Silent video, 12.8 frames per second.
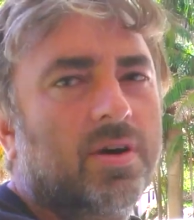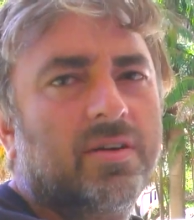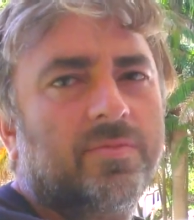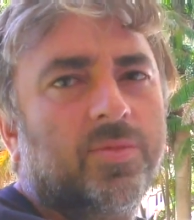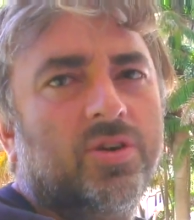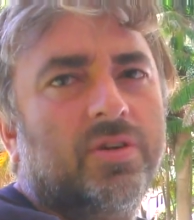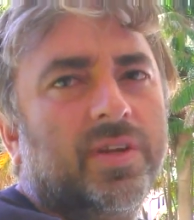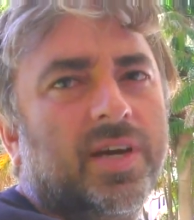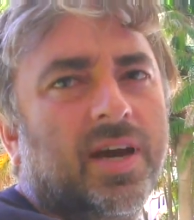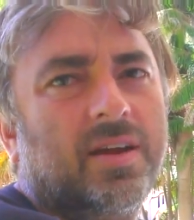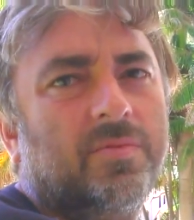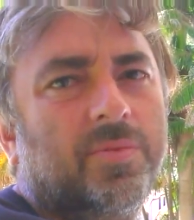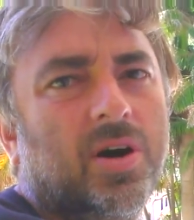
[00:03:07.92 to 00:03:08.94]
I've moved
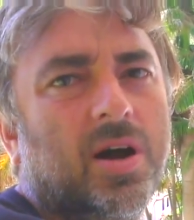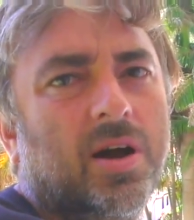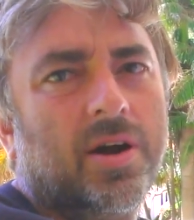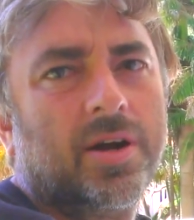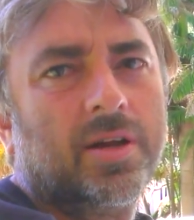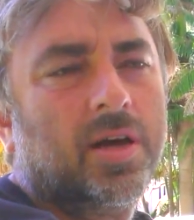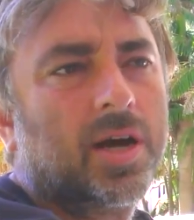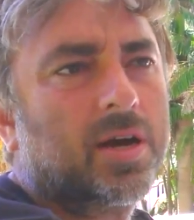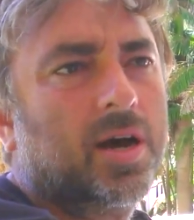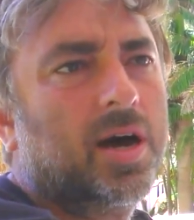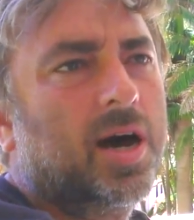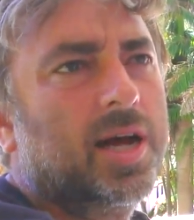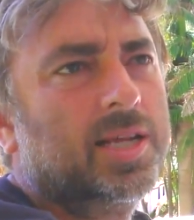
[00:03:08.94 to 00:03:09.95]
out of Byron, and like
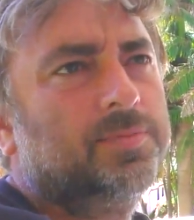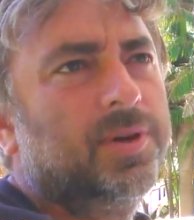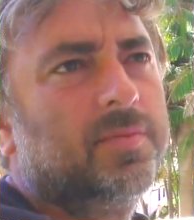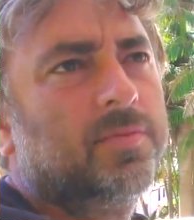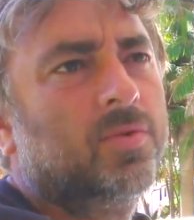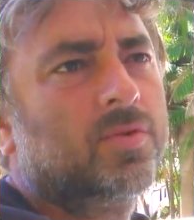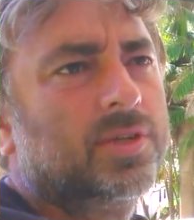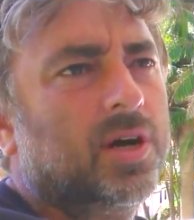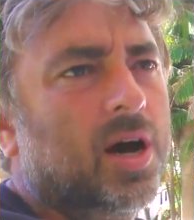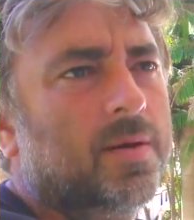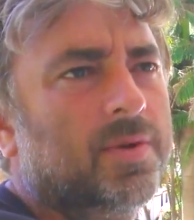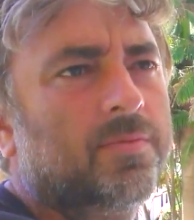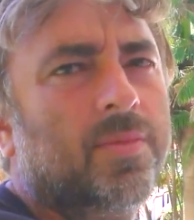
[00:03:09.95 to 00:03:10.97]
I spend more
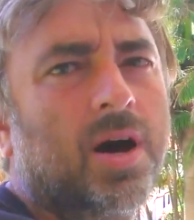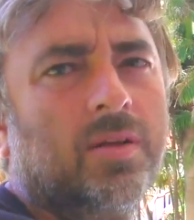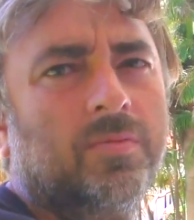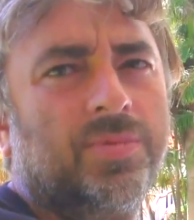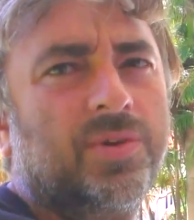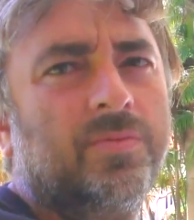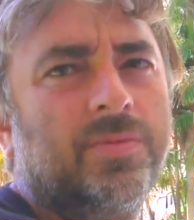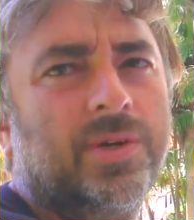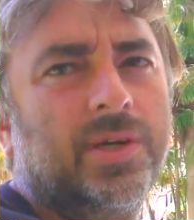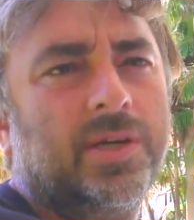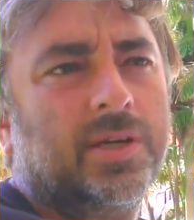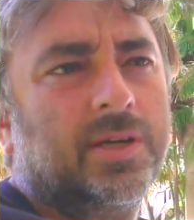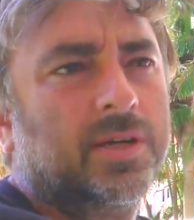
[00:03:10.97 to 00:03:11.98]
time in
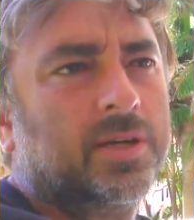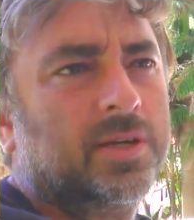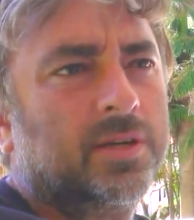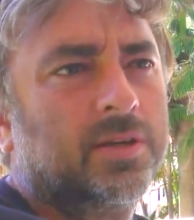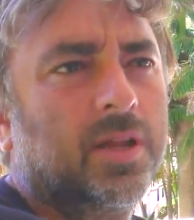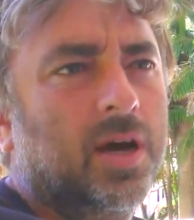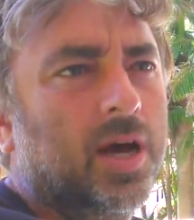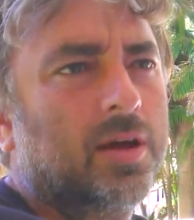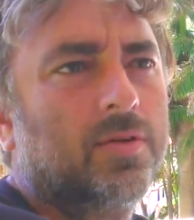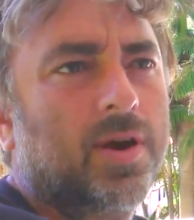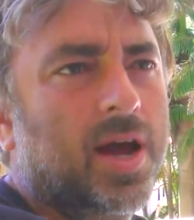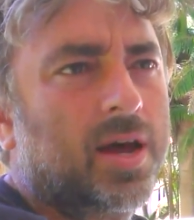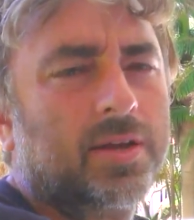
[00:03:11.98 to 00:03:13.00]
Mullumbimby and like
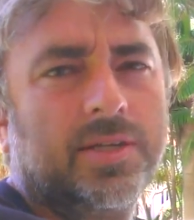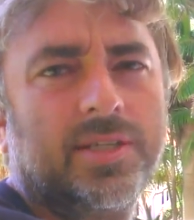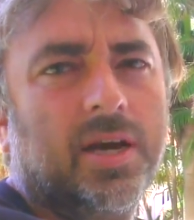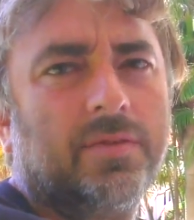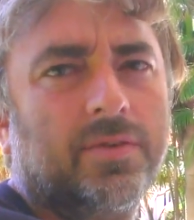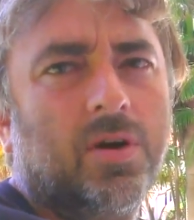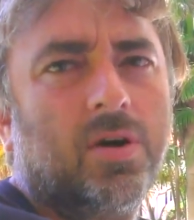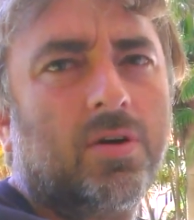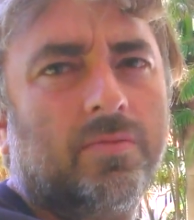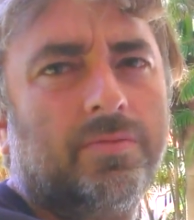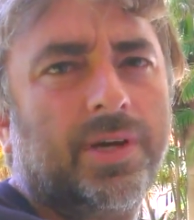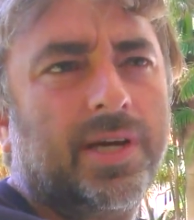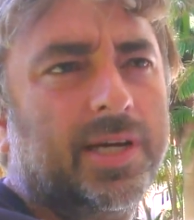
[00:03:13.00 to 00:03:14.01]
around South
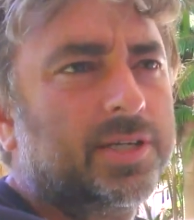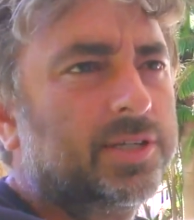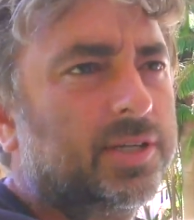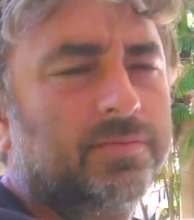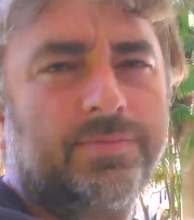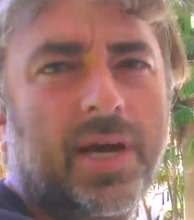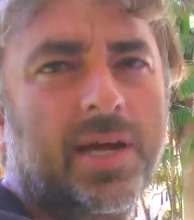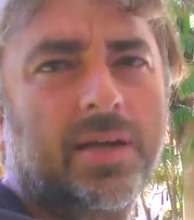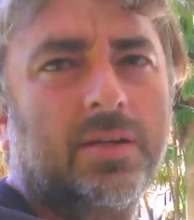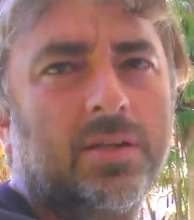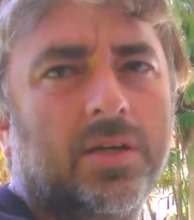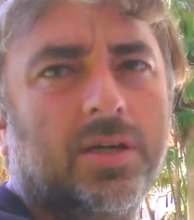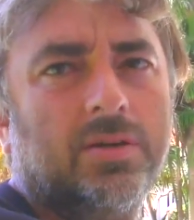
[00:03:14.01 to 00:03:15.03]
Golden Beach and
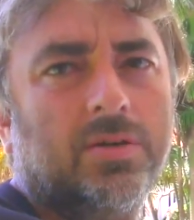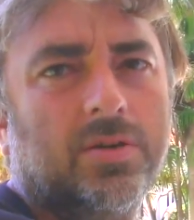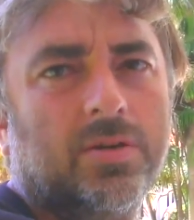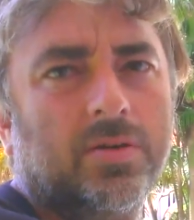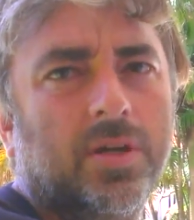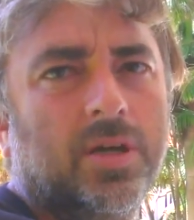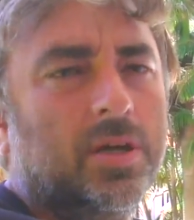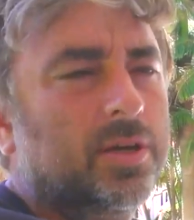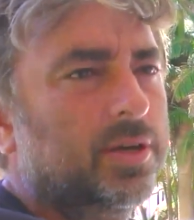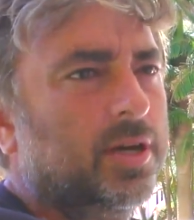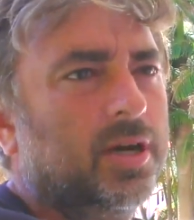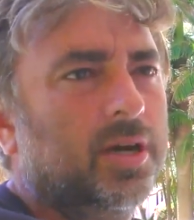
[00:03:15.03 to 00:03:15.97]
Bangalore, or, you know.